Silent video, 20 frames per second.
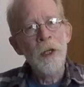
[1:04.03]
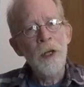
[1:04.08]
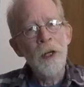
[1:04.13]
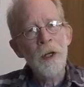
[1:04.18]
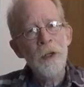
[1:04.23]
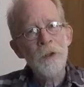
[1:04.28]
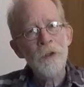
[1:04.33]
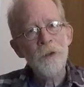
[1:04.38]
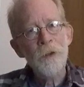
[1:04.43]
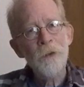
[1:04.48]

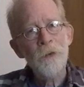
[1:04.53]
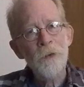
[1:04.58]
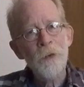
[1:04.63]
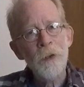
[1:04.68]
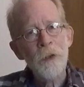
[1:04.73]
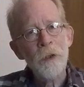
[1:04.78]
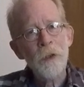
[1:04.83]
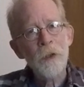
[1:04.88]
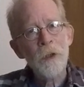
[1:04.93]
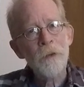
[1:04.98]
a
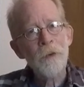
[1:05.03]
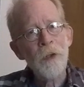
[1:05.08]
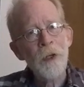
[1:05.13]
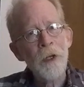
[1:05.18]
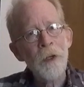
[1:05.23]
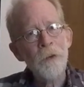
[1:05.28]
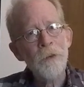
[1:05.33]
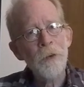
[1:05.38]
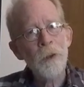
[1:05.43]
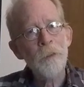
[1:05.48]
sphere of
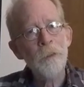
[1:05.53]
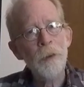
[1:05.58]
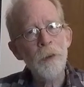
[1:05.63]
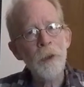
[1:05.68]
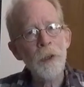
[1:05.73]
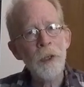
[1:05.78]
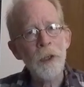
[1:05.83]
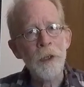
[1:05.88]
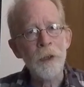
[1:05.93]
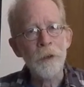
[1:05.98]
Kether
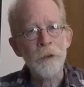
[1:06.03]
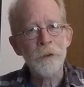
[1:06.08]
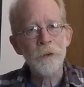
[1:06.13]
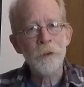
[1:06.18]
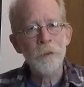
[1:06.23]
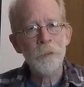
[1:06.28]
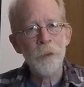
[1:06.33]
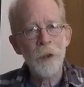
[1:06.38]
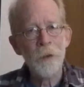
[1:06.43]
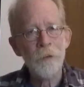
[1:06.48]
brilliance
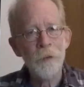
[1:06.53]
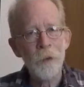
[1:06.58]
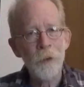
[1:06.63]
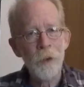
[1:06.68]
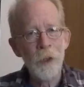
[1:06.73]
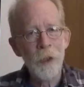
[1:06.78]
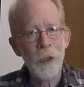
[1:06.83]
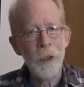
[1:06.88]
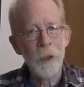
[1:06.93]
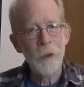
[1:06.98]
above
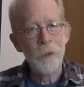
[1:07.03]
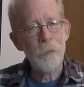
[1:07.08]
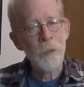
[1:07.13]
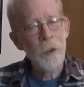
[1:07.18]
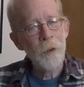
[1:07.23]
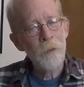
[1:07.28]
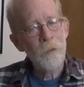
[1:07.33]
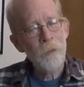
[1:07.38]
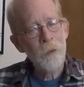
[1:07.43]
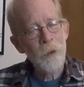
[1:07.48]
your head,
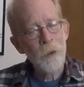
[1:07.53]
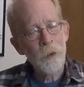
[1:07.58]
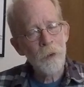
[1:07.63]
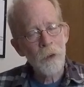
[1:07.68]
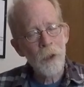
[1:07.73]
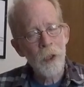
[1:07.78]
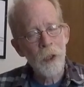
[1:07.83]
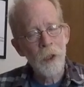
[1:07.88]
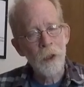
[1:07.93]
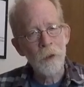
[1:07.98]
above the
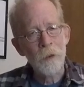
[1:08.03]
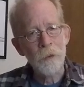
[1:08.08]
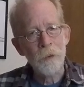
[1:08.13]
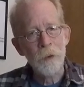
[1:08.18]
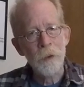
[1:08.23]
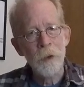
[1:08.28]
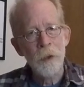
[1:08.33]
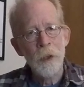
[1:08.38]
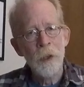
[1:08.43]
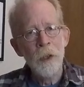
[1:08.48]

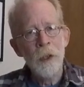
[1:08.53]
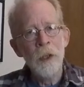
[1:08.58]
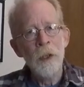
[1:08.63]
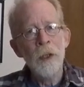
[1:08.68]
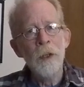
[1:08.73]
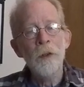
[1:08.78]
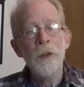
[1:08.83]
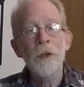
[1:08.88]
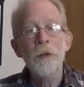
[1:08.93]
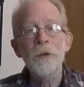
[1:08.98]
crown.
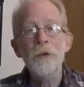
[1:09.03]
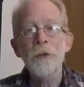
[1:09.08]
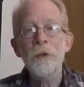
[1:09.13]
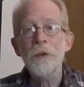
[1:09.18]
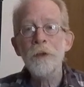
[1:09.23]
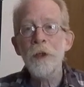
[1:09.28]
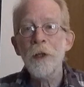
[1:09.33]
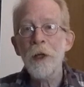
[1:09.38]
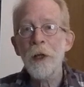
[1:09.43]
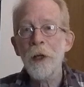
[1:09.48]
This is
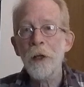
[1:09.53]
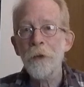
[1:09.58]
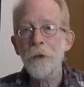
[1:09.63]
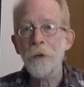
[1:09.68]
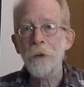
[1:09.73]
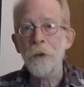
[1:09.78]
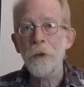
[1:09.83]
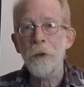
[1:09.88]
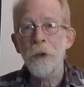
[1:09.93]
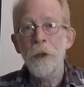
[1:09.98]

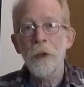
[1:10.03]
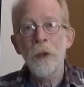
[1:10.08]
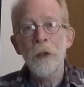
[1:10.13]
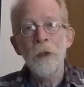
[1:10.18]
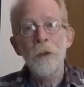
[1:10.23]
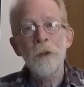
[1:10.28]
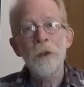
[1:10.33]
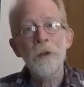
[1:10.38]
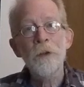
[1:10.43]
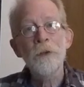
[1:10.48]
Kether.
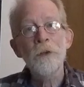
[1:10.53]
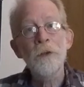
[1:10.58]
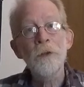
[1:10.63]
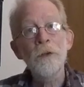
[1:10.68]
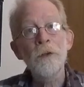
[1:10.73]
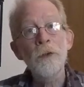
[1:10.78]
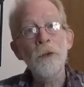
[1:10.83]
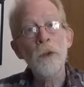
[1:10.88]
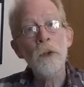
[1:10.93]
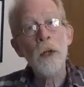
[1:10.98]
This
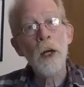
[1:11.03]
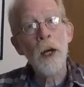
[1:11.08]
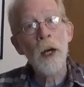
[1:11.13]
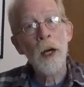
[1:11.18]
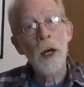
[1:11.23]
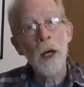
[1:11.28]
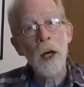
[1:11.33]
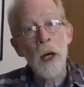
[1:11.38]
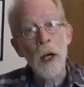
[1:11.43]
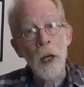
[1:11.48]
is your
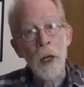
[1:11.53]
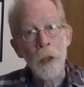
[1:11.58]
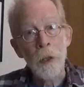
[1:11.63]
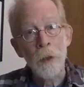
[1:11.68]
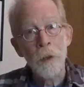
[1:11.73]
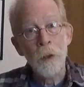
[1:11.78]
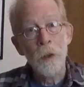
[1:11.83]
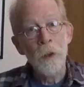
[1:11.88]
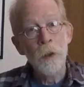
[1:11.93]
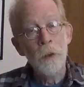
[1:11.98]
eye,
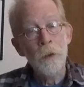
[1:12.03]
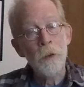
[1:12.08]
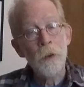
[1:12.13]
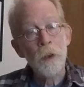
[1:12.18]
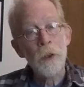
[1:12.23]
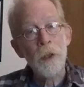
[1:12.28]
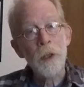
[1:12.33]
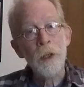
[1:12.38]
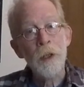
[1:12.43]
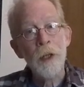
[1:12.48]
your
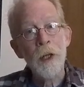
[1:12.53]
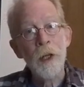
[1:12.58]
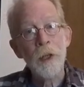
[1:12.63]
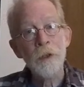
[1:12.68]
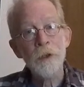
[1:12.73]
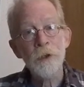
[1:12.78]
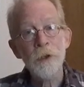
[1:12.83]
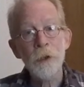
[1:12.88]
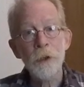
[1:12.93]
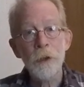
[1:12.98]

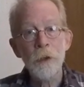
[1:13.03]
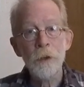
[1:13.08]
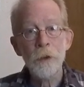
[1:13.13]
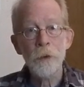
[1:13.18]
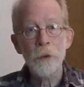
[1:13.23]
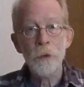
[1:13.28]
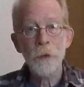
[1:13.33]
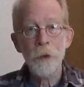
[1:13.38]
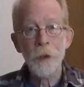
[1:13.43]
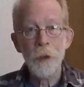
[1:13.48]
connection
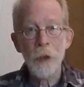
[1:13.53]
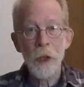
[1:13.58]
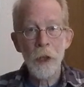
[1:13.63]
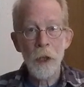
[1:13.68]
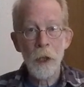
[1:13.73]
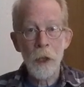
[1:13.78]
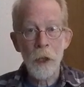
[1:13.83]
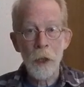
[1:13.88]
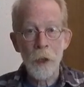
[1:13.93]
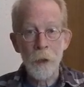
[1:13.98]
to the
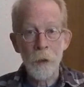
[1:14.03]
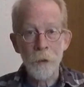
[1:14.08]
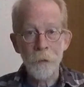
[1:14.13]
eye.